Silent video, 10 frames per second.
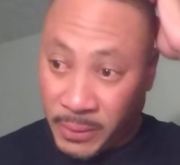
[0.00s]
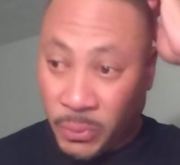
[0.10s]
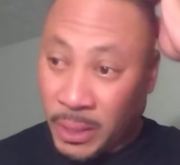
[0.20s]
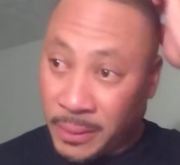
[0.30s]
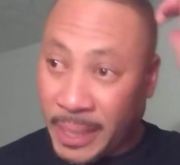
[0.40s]

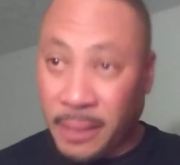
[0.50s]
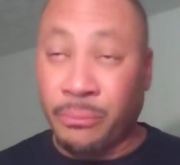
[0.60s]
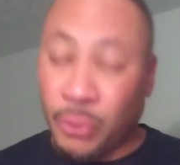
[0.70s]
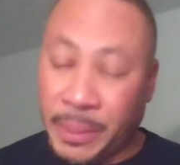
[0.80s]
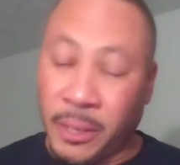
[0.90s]
Well, they didn't
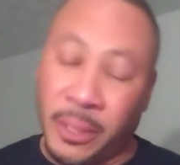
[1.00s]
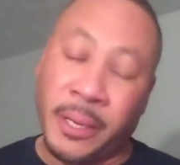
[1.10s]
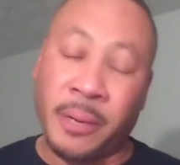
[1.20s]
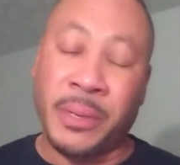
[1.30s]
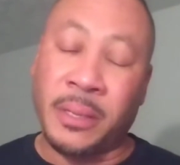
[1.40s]
brew beer in
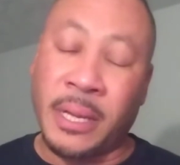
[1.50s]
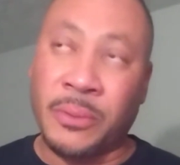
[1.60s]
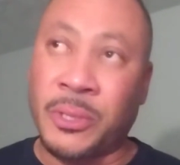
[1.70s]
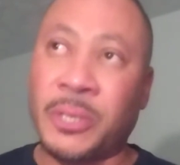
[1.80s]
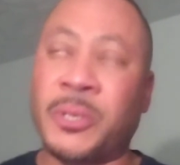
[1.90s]
there, but that
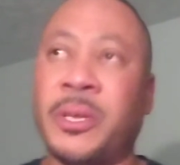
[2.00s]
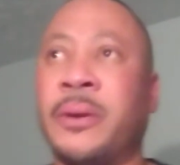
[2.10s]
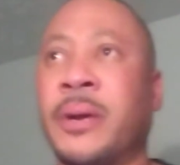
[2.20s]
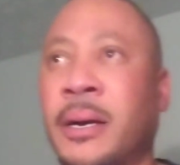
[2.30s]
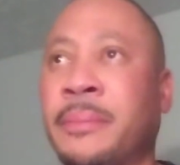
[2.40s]
was just
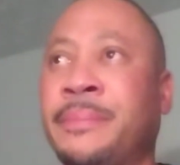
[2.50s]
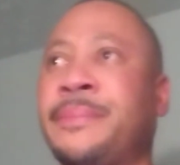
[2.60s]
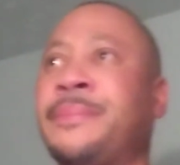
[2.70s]
their um,